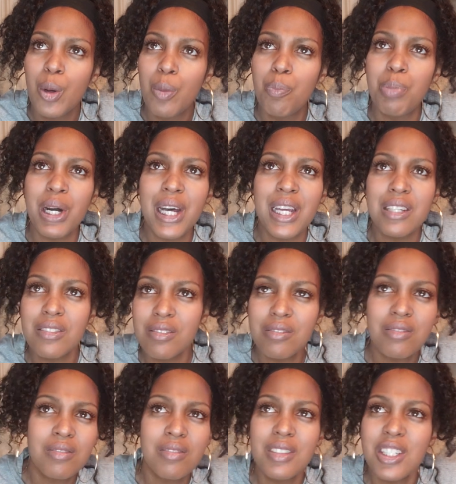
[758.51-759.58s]
But,
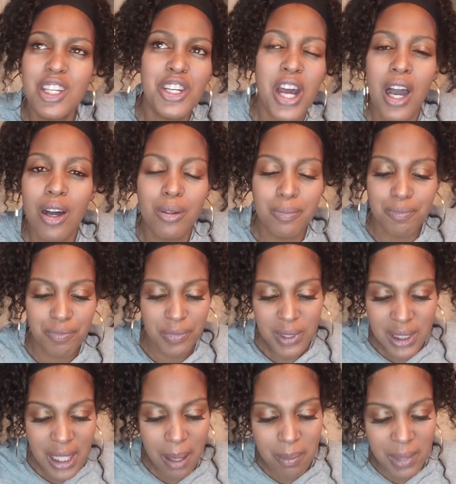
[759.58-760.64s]

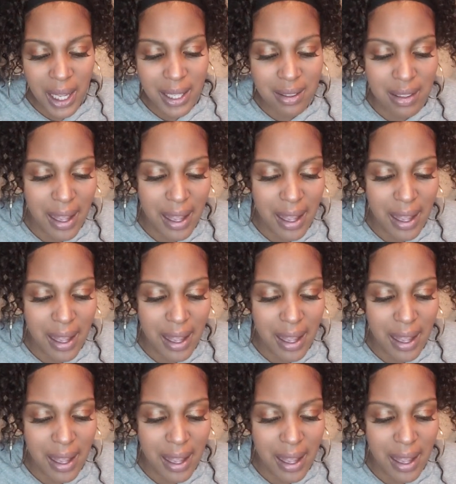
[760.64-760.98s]
something like